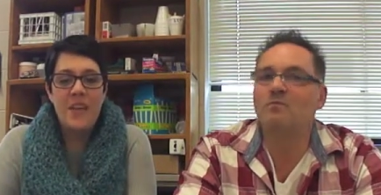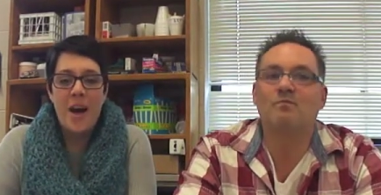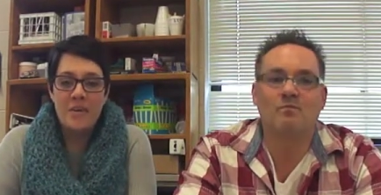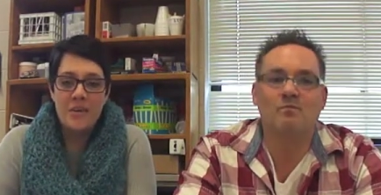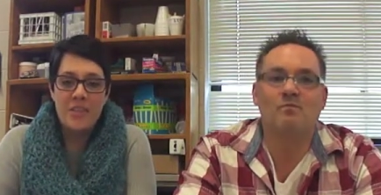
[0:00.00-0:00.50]

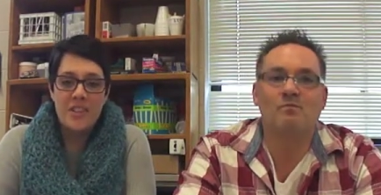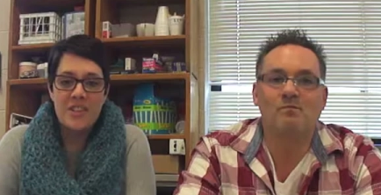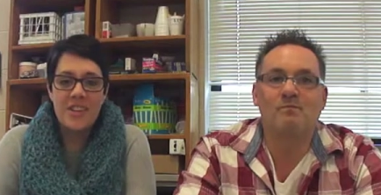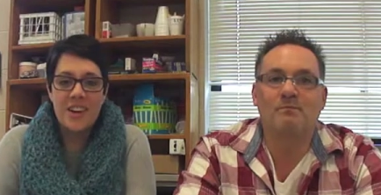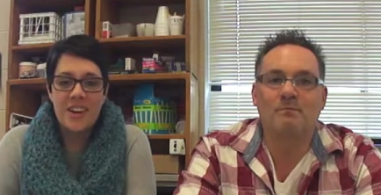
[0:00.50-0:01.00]

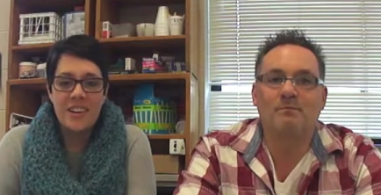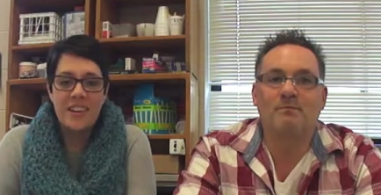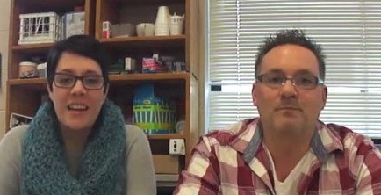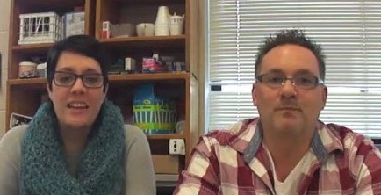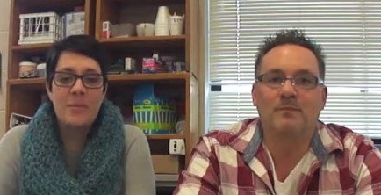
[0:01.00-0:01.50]
Speaker 1: observational art,
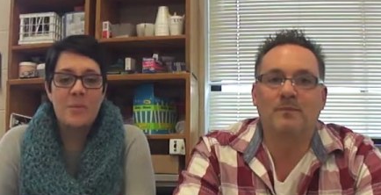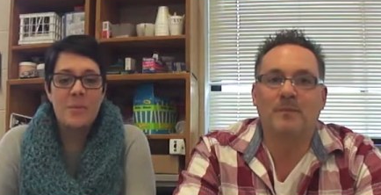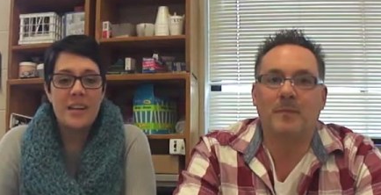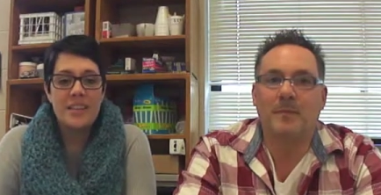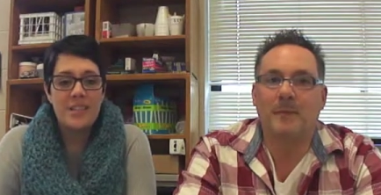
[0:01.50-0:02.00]

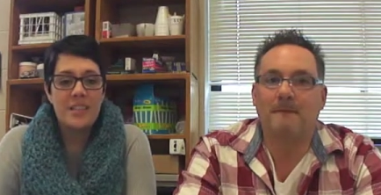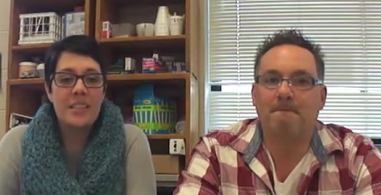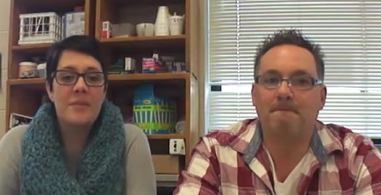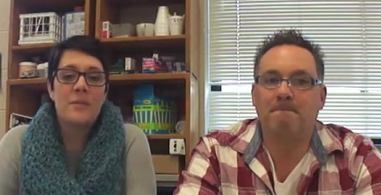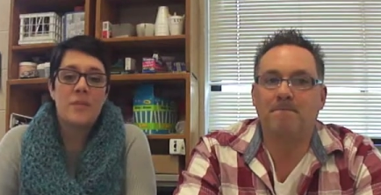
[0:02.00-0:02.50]
exploring different
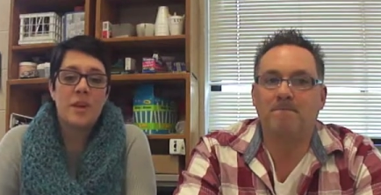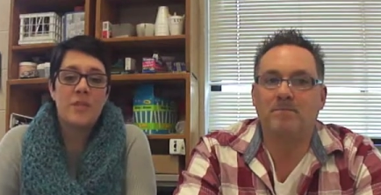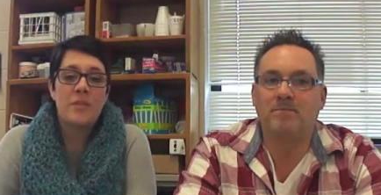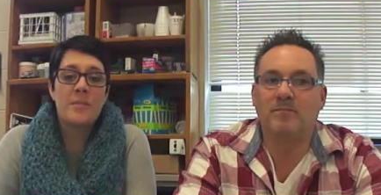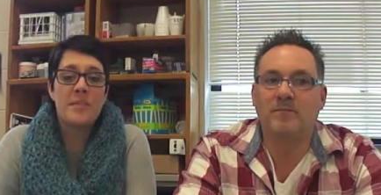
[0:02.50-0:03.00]
types of work
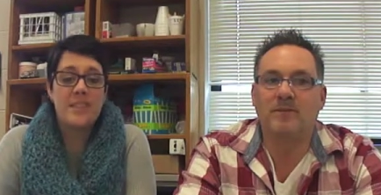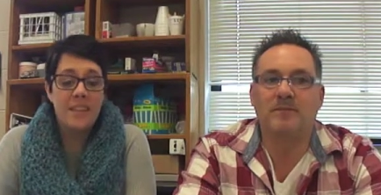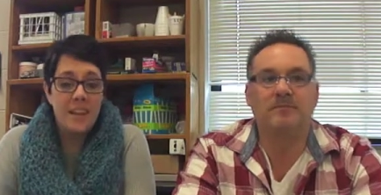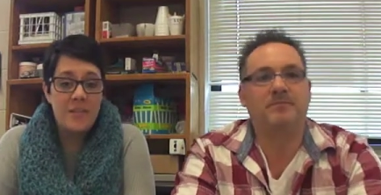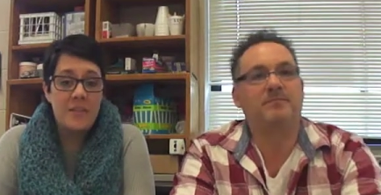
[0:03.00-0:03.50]
from still
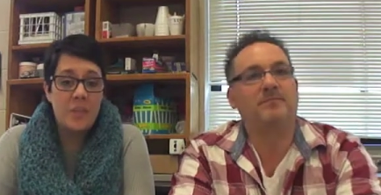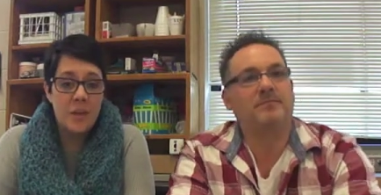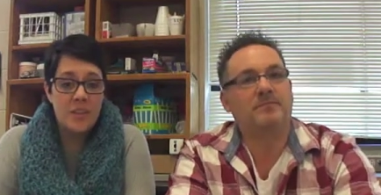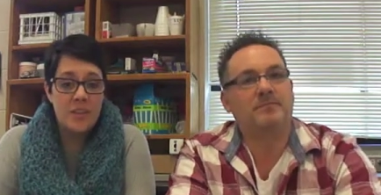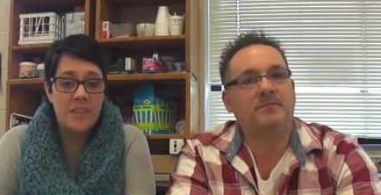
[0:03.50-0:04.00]
lifes to
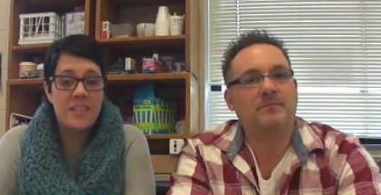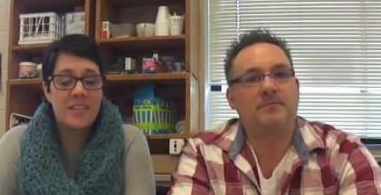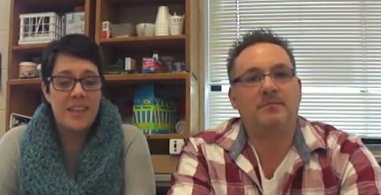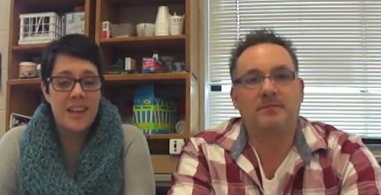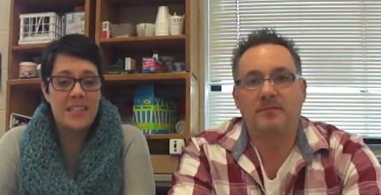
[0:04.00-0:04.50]
portraits to
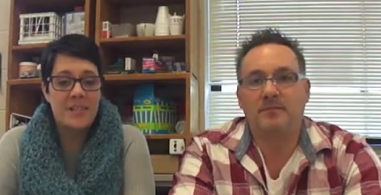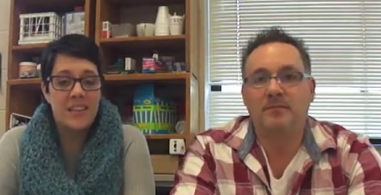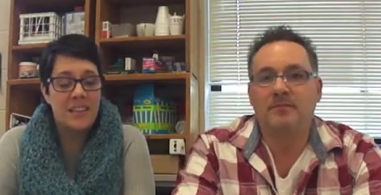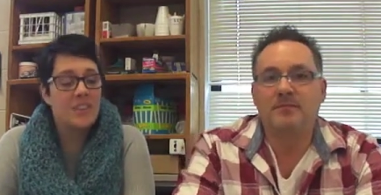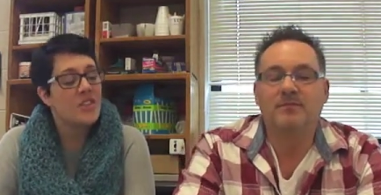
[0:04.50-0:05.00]

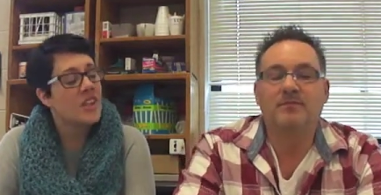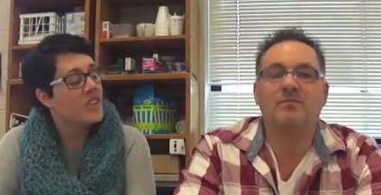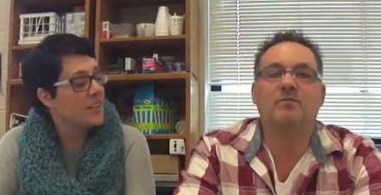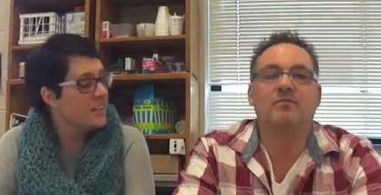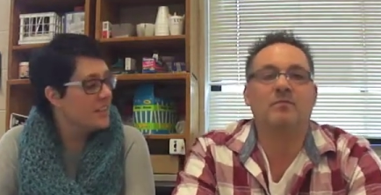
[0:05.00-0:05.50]
scientific
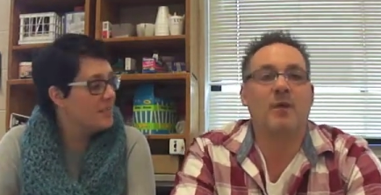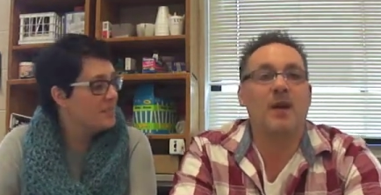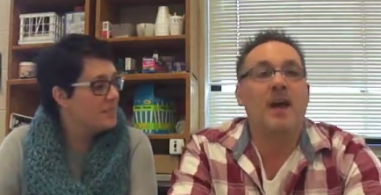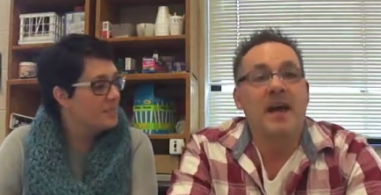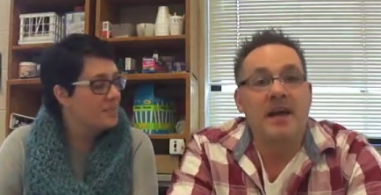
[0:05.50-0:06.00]
illustrations.
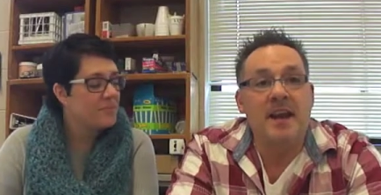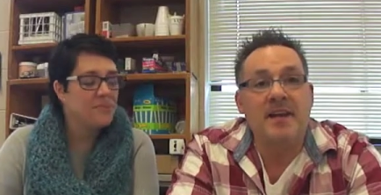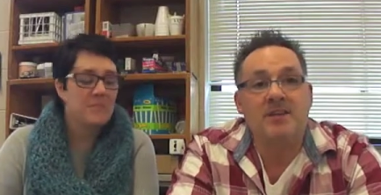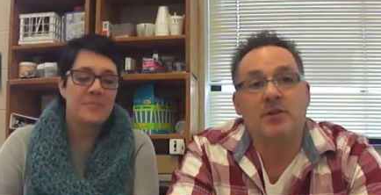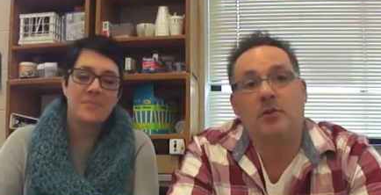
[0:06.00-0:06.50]
Speaker 2: And
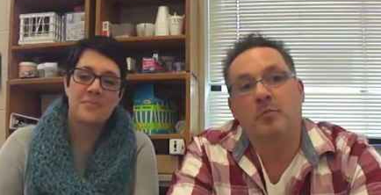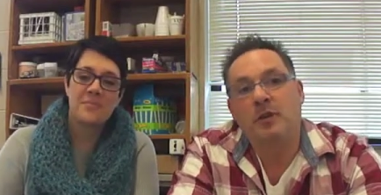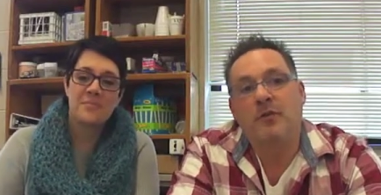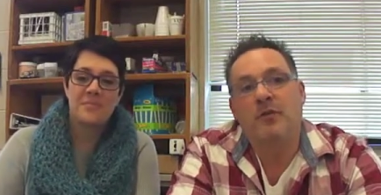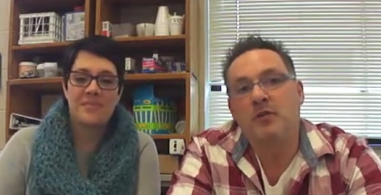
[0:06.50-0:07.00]
next, you'll
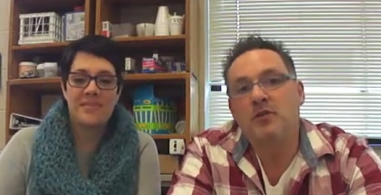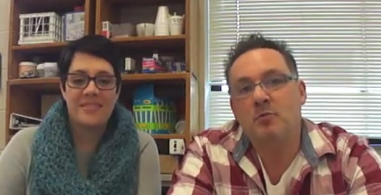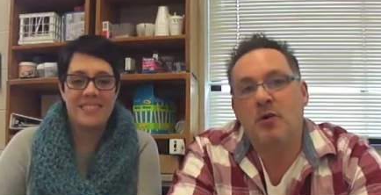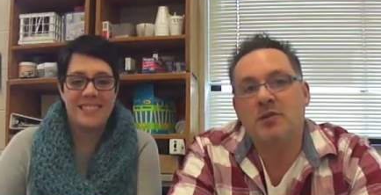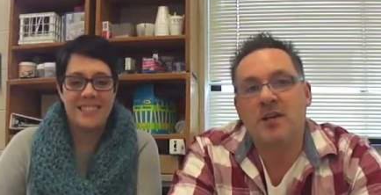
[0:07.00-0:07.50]
complete a few
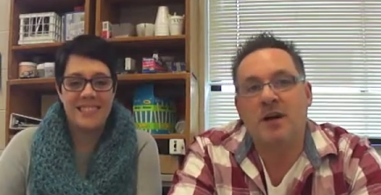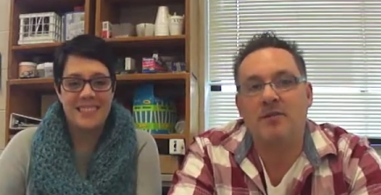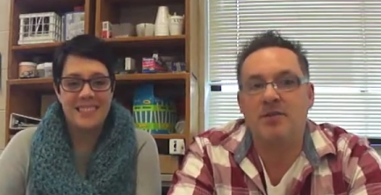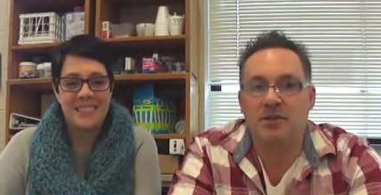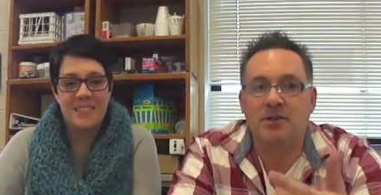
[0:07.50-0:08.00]
small
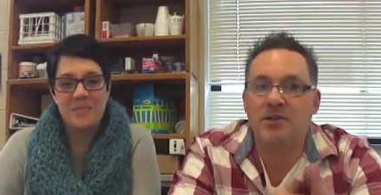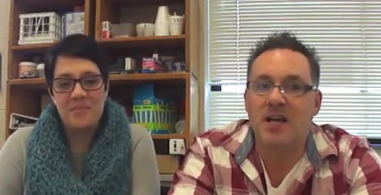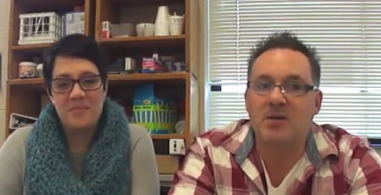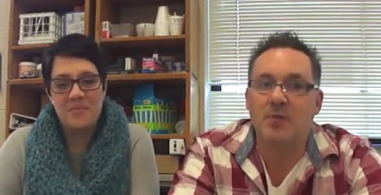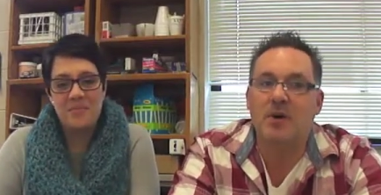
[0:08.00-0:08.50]
challenges in your
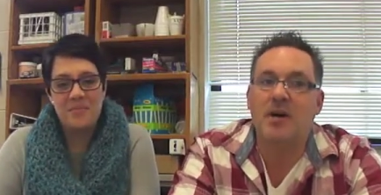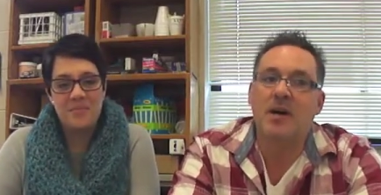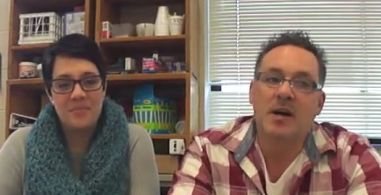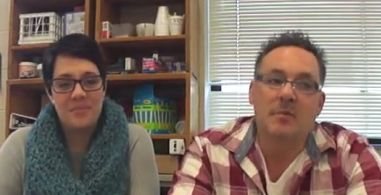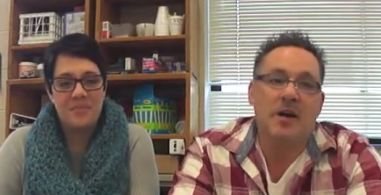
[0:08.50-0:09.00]
sketchbook,
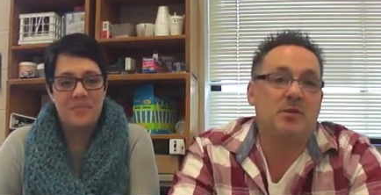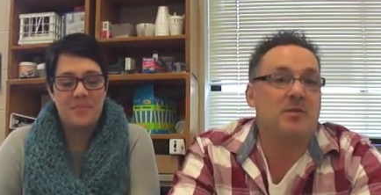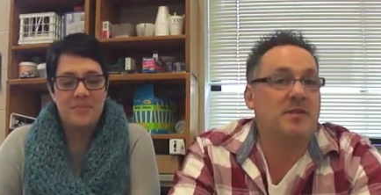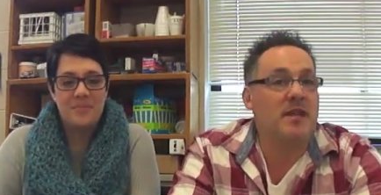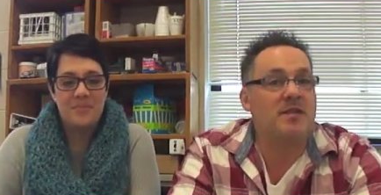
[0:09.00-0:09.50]

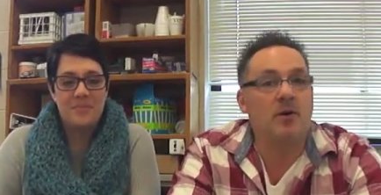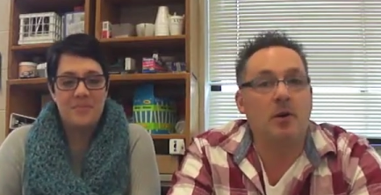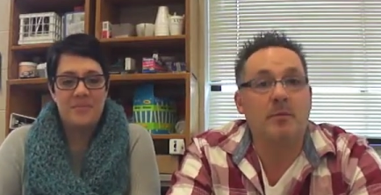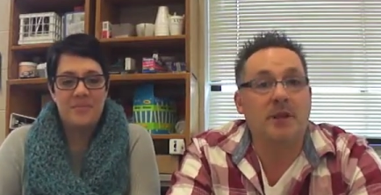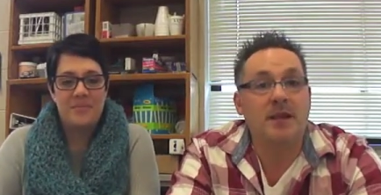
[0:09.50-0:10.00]
possibly sketching
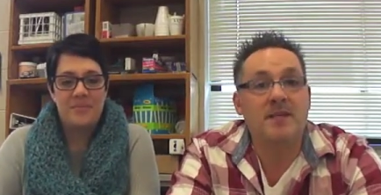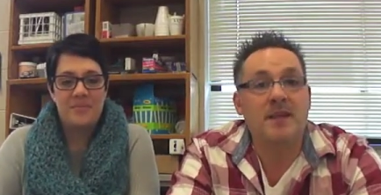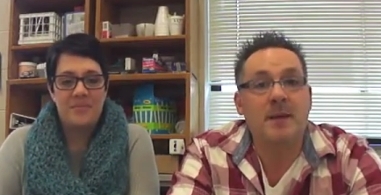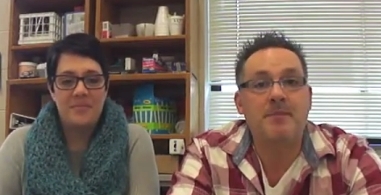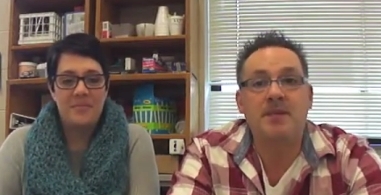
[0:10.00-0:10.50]
urban
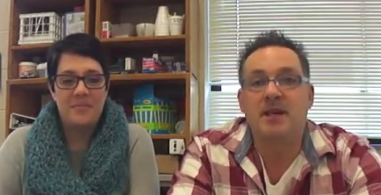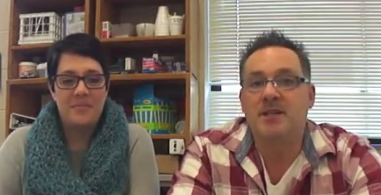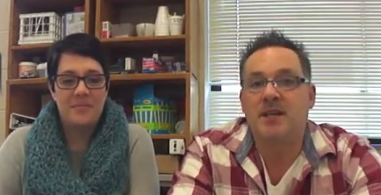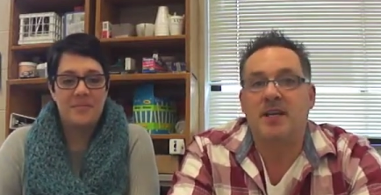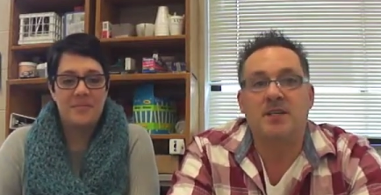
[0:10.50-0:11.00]
landscapes,
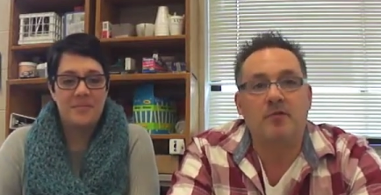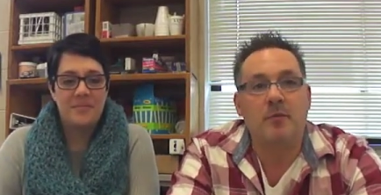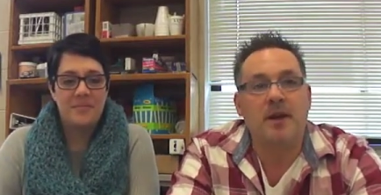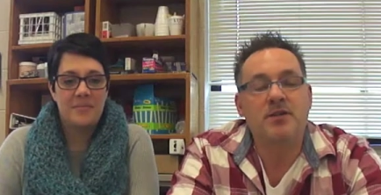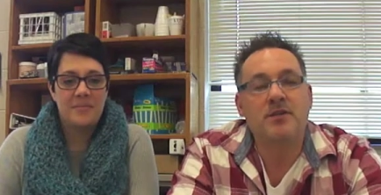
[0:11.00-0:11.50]
sketching
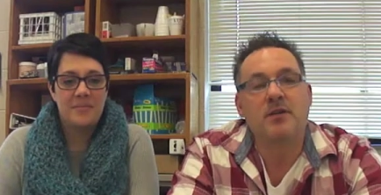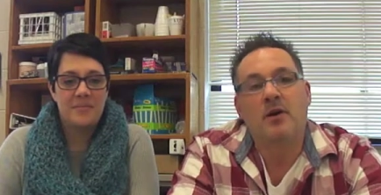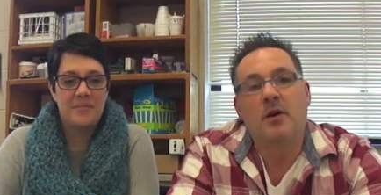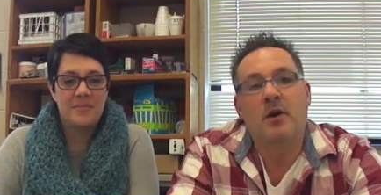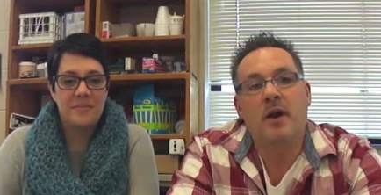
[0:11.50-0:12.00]
from nature, or